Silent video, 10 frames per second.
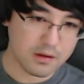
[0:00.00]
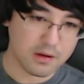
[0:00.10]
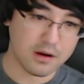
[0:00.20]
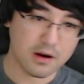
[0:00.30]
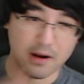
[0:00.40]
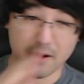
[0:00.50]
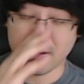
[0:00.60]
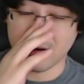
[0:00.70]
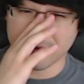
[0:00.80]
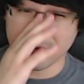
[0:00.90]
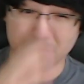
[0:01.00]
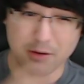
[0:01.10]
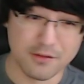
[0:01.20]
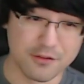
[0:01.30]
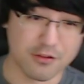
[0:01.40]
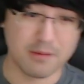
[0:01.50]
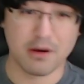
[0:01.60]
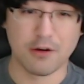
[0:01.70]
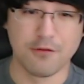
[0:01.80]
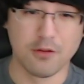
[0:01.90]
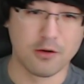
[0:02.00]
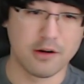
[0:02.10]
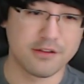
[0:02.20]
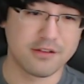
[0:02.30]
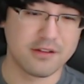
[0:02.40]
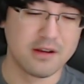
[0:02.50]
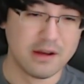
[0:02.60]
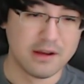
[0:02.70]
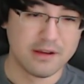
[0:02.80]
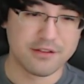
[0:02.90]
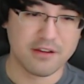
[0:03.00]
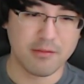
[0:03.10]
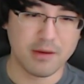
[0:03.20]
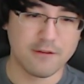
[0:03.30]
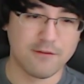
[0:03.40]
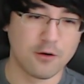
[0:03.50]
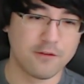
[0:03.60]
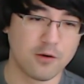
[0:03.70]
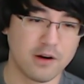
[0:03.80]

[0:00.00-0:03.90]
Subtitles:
Alright, next up we have Dream Petal Florist. 7 mana 4/4.